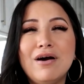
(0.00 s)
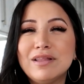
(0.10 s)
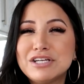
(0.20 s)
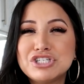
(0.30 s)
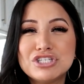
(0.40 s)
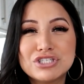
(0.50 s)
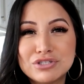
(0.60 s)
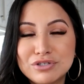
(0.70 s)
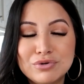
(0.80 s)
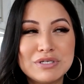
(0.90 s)
like she's
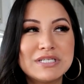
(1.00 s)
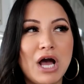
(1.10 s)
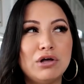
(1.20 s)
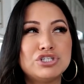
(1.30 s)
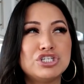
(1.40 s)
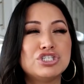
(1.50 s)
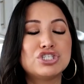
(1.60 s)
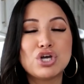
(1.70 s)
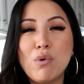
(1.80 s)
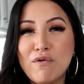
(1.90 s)
in, you can tell she's
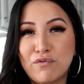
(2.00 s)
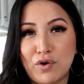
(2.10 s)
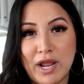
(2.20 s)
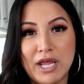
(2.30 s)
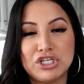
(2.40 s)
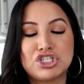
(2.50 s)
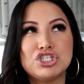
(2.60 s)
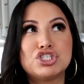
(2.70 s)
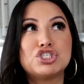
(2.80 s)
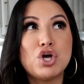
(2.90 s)
so afraid.
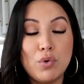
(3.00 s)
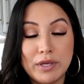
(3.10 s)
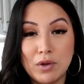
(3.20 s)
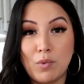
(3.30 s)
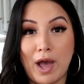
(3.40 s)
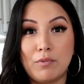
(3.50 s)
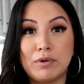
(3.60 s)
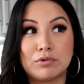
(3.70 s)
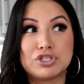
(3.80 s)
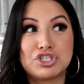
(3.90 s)
She's soaking wet.
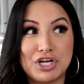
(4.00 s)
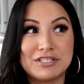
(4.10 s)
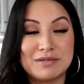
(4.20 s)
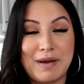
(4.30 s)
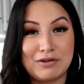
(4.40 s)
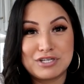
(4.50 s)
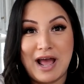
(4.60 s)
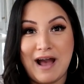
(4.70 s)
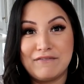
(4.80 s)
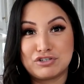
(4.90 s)
We were just about to
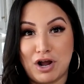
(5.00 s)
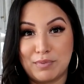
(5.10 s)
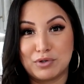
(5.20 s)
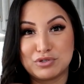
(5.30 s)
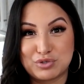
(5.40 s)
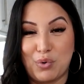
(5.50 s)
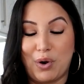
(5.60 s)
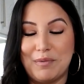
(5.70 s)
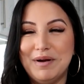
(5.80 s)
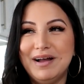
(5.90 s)
have a tropical storm.